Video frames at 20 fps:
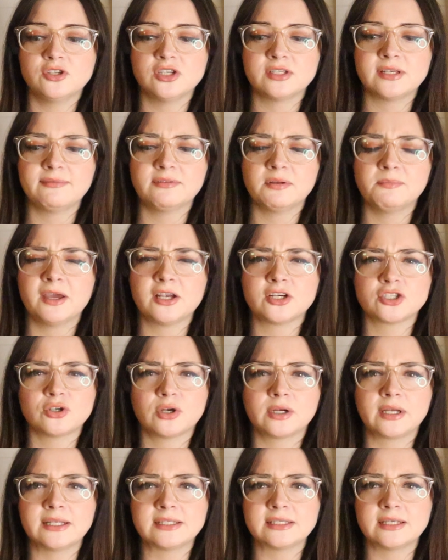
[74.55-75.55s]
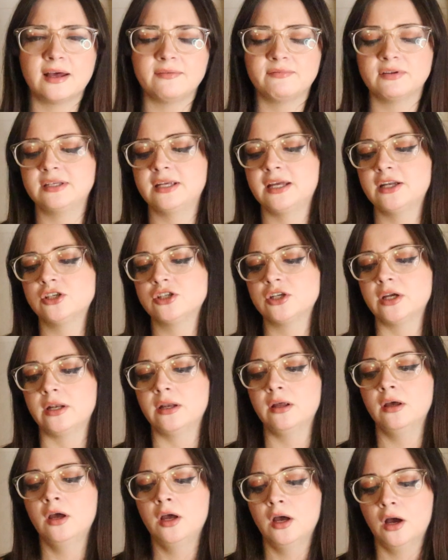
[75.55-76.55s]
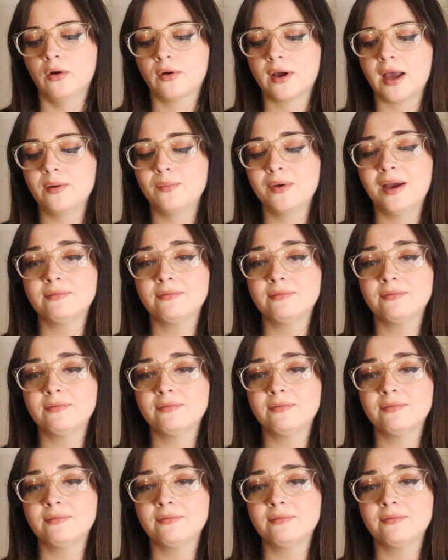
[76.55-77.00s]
You just have to make sure it gets enough attention, okay?